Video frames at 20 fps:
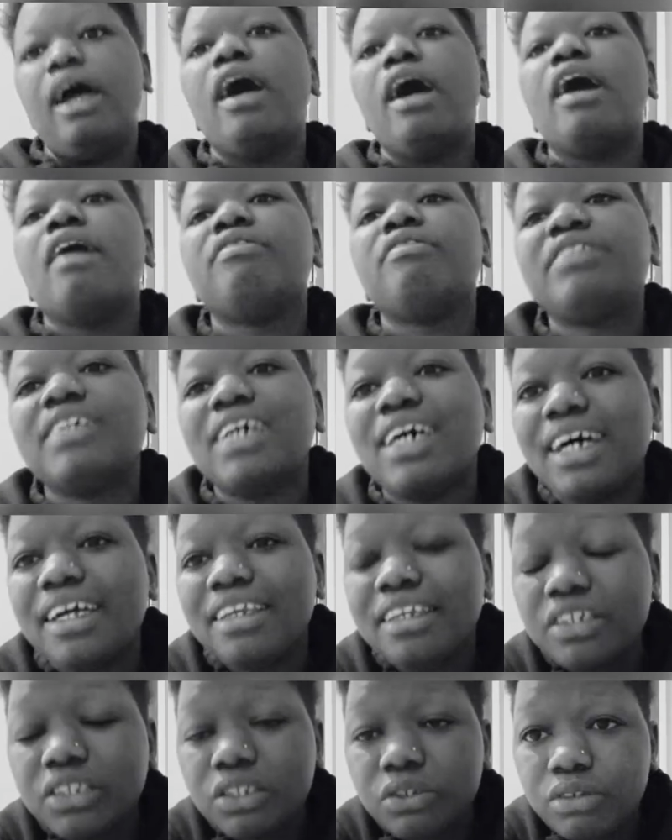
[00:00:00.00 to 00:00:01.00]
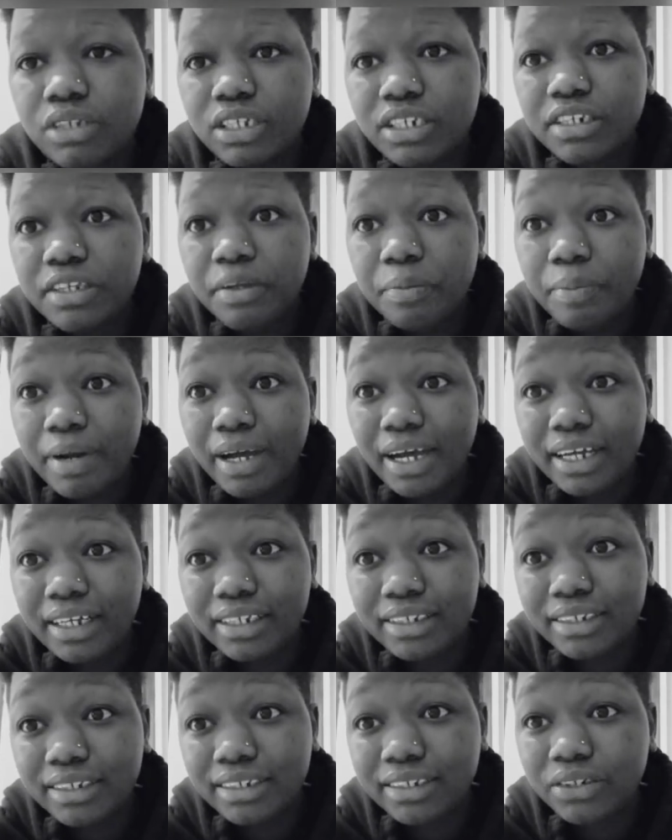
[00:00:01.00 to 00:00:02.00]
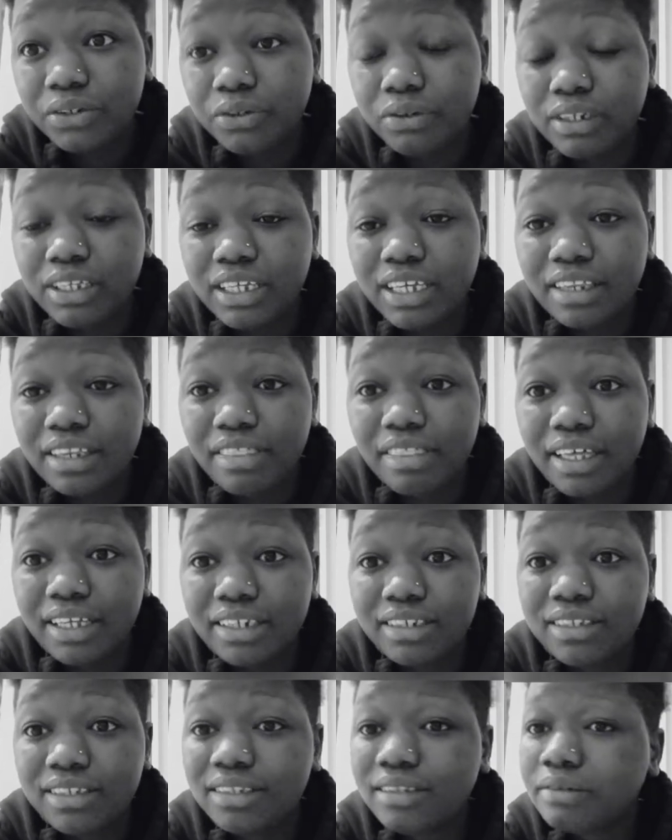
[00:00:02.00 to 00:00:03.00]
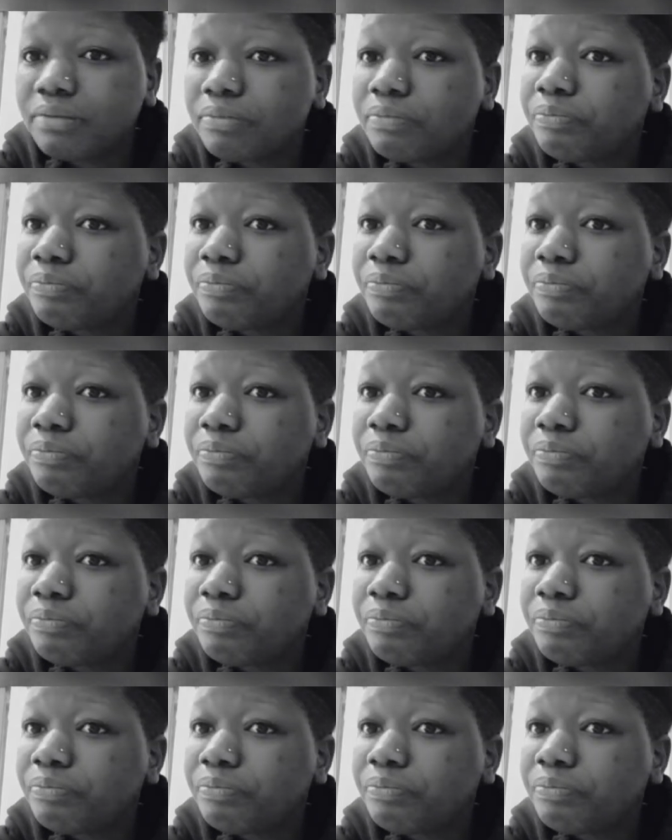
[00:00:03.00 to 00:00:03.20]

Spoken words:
After adding to the D part, you'll get that,